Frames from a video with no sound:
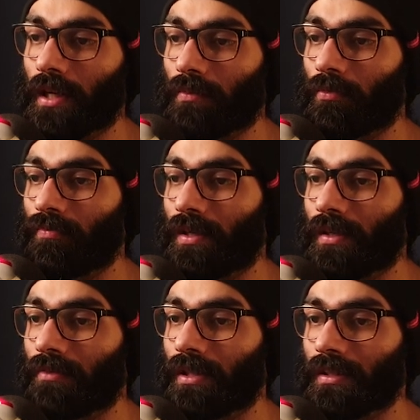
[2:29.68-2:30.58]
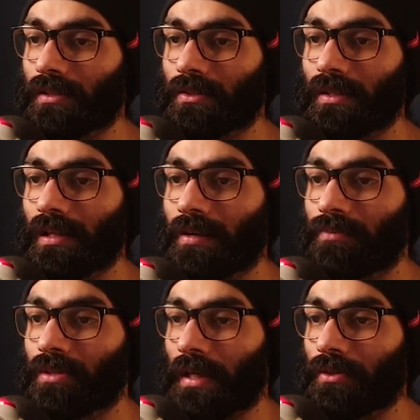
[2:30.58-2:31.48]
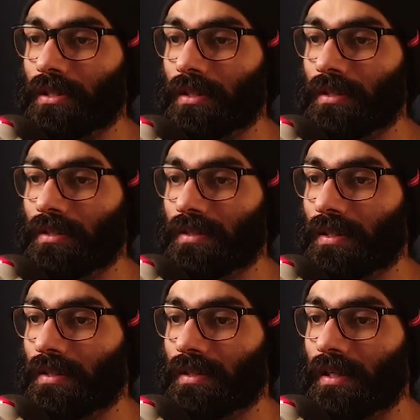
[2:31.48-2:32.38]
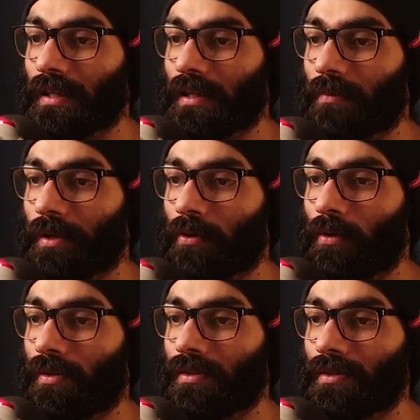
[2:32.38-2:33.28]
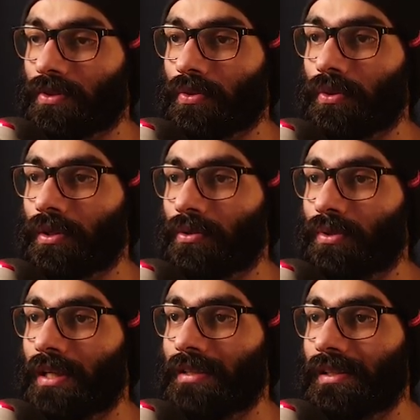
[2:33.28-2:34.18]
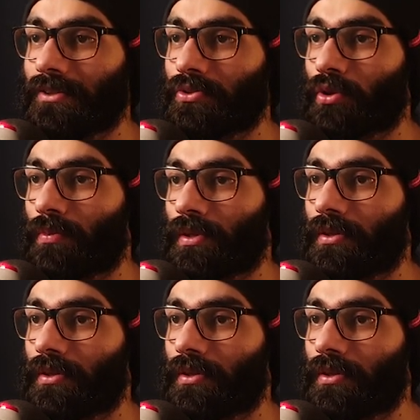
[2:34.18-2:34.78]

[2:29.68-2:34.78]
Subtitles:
that movement and everything. The street lamps, you see these things are like coming on, so you can do that easily through geometry